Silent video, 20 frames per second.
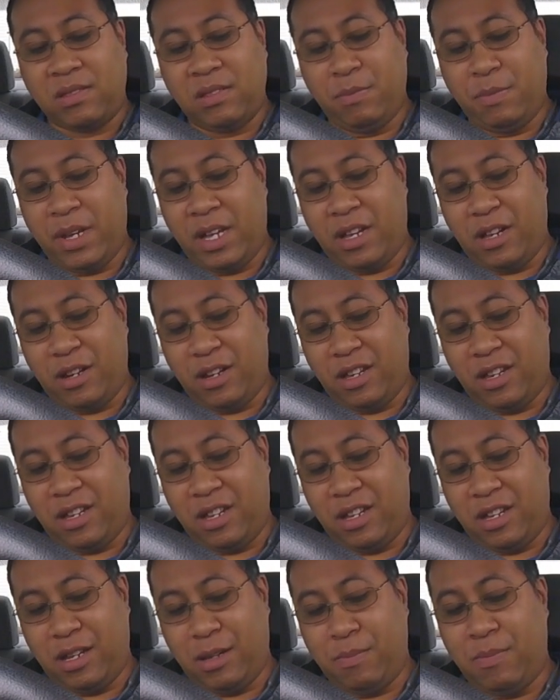about,
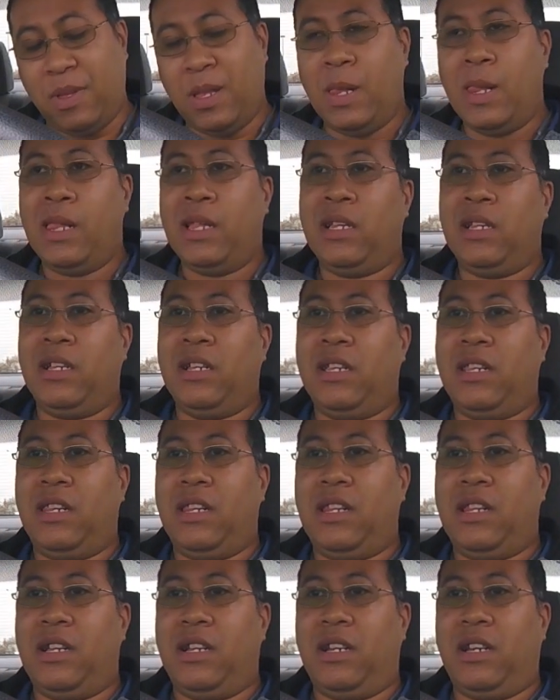um,
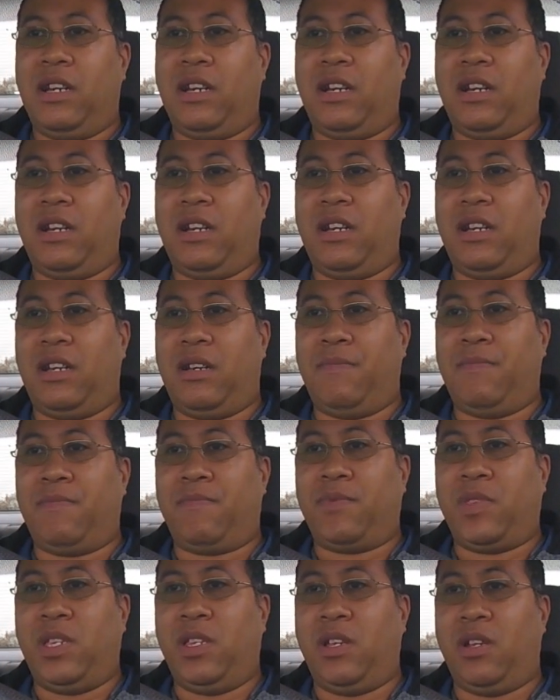
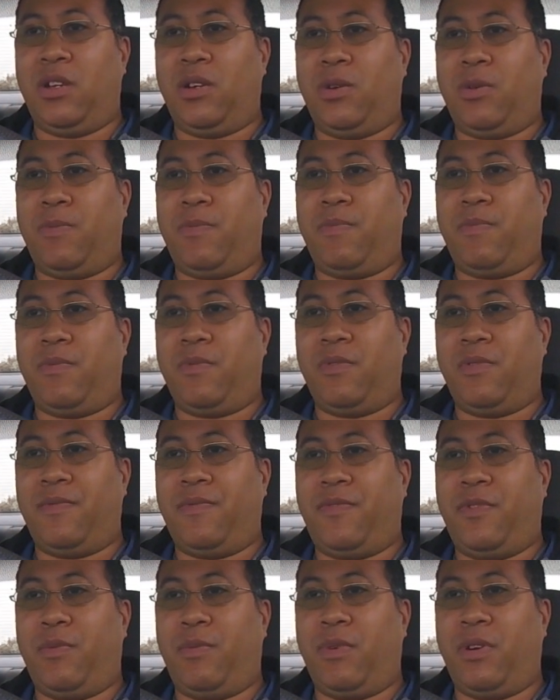um, you know,
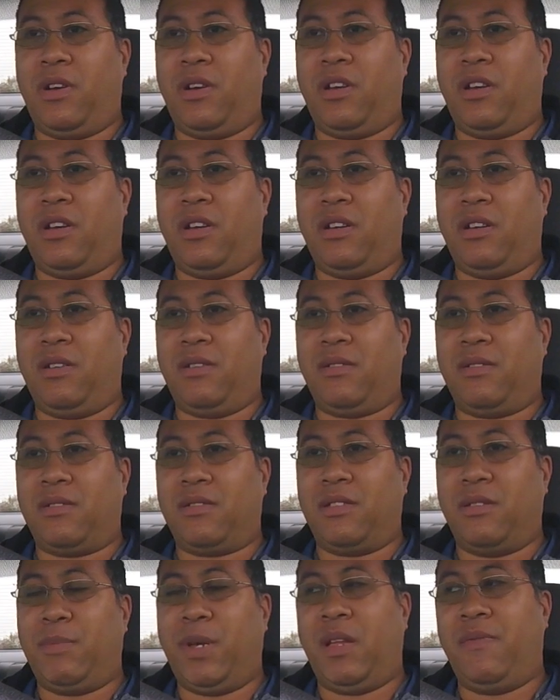uh,
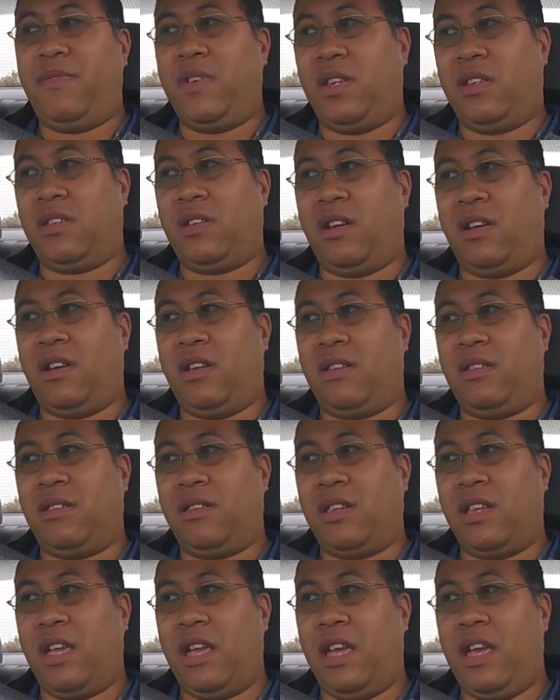about VidCon.
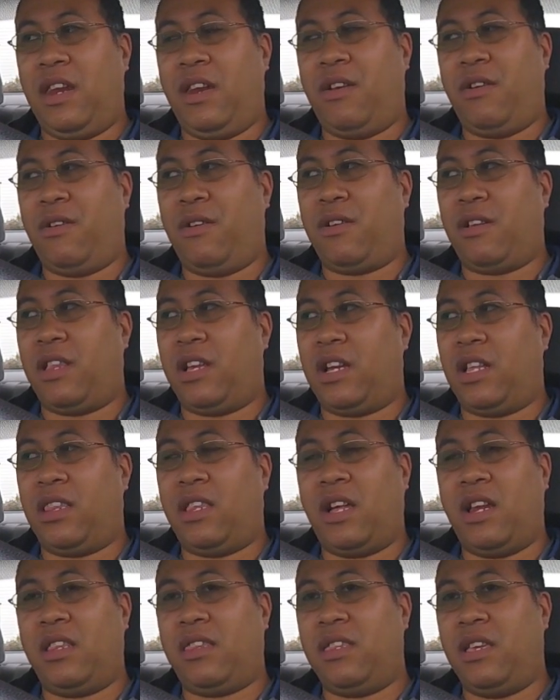And I heard like a
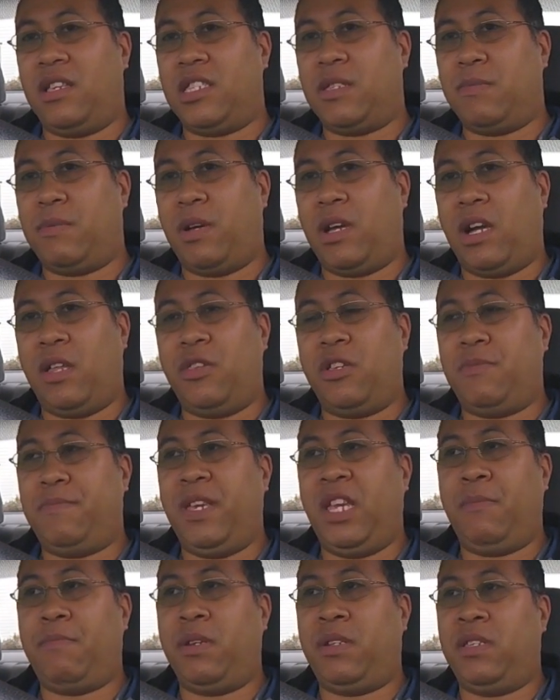lot of things about how there's
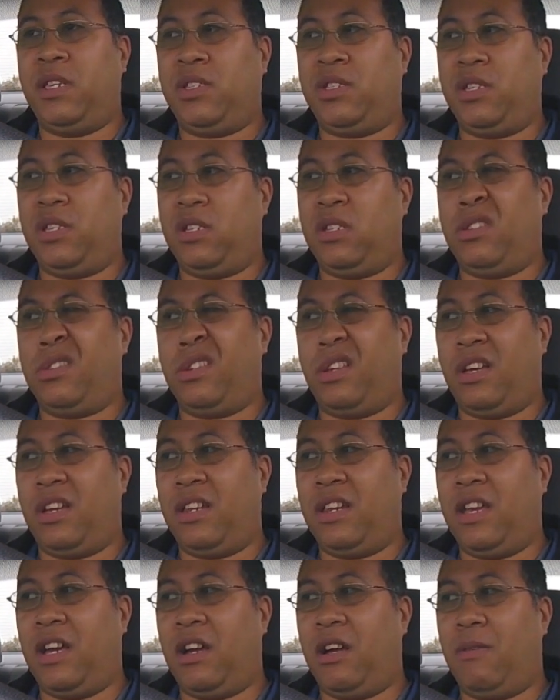being petitions
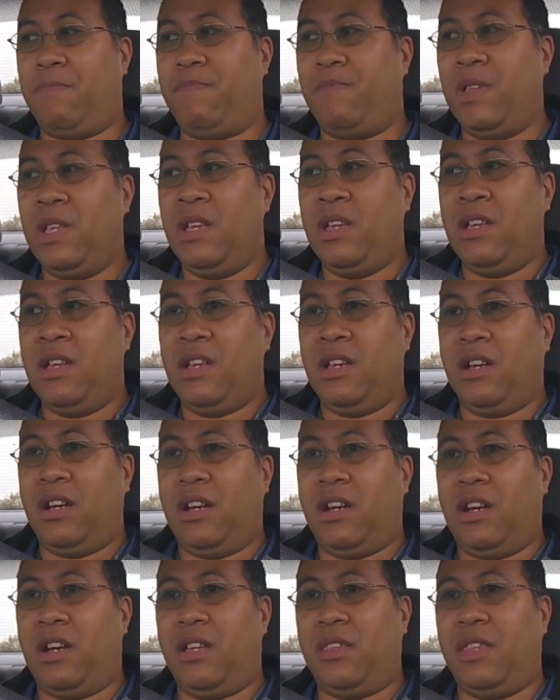on how
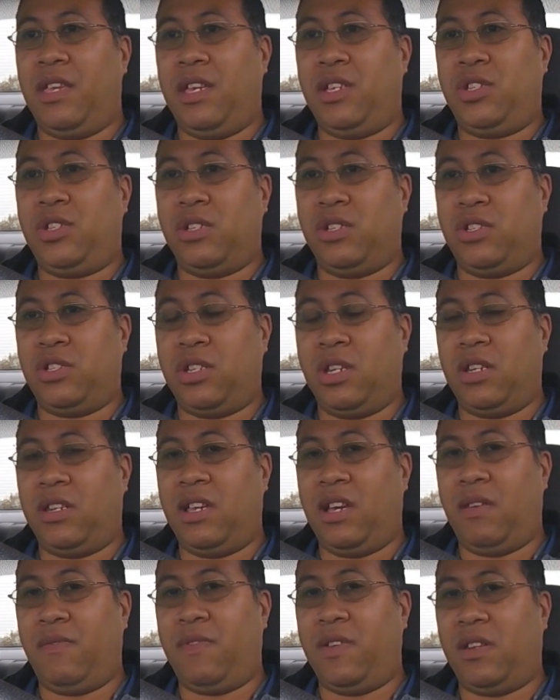uh, they should shut
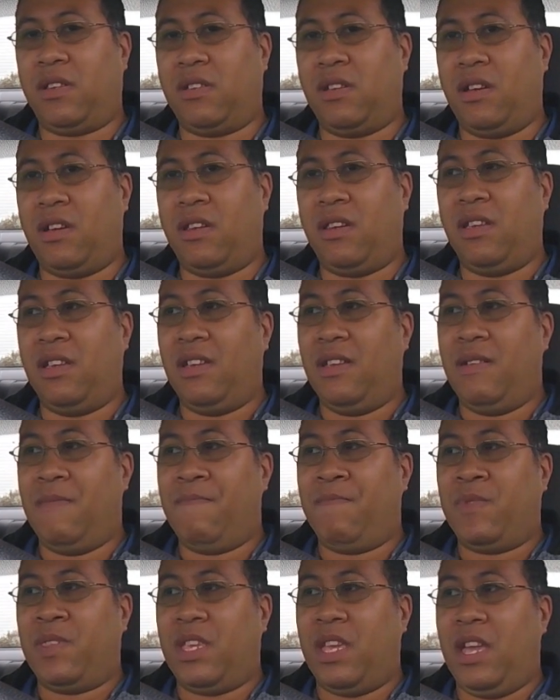down VidCon.
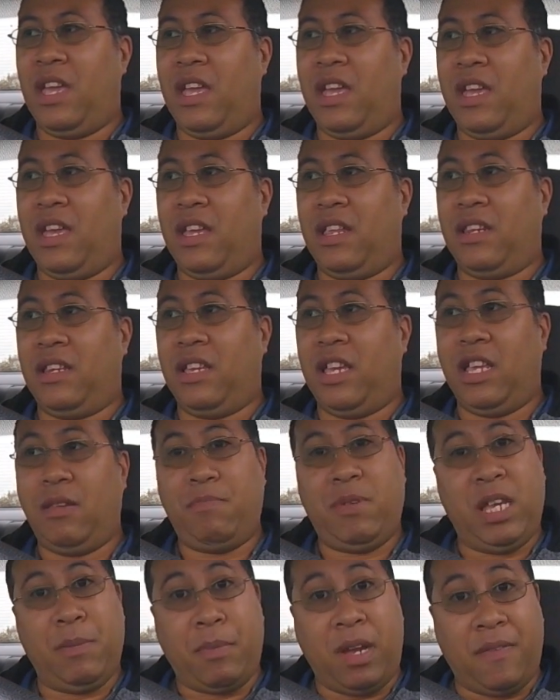And
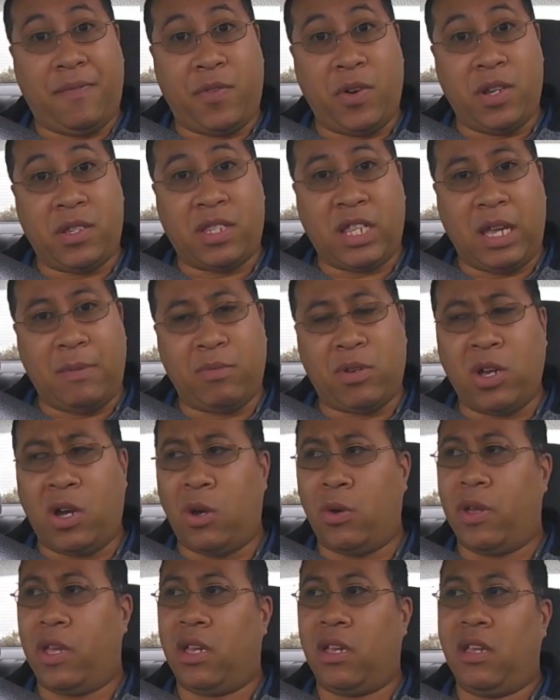it being my first time
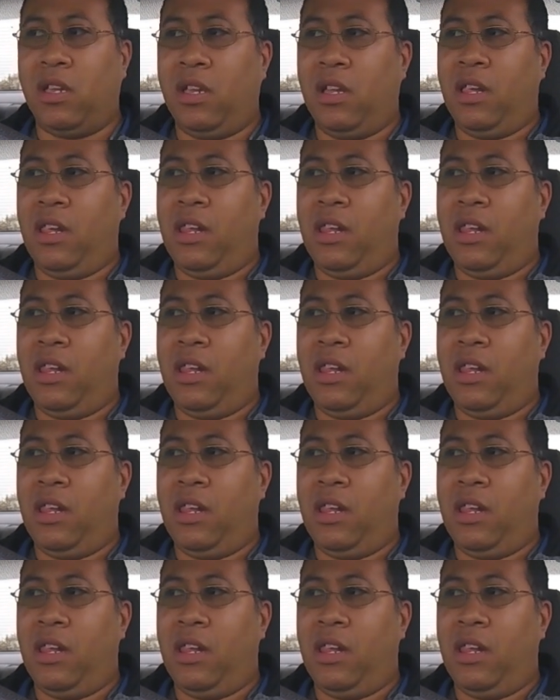going,